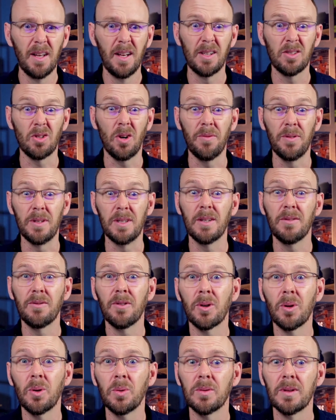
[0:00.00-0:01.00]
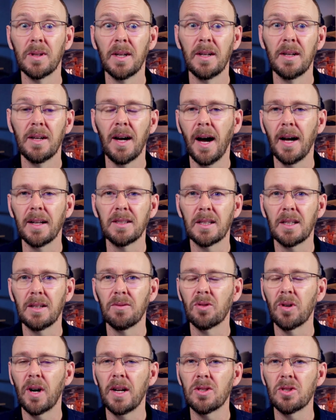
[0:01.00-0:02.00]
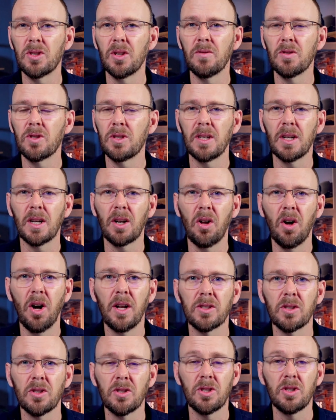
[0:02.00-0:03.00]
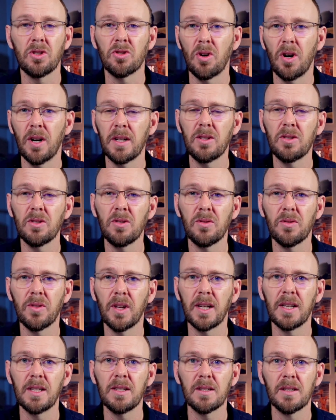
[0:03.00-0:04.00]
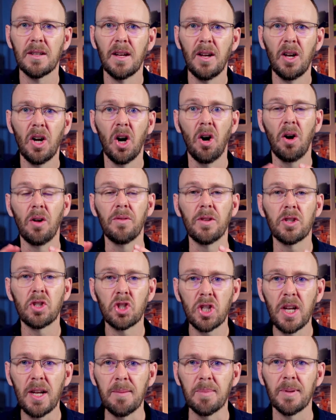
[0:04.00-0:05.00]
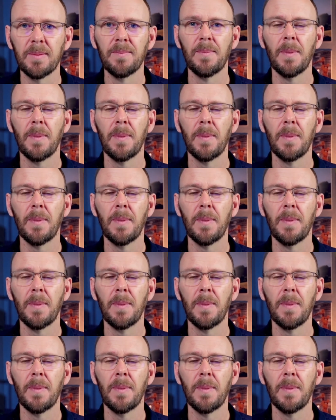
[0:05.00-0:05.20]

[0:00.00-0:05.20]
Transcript: It's often difficult to give great service to your clients because you're trying to do things on the cheap.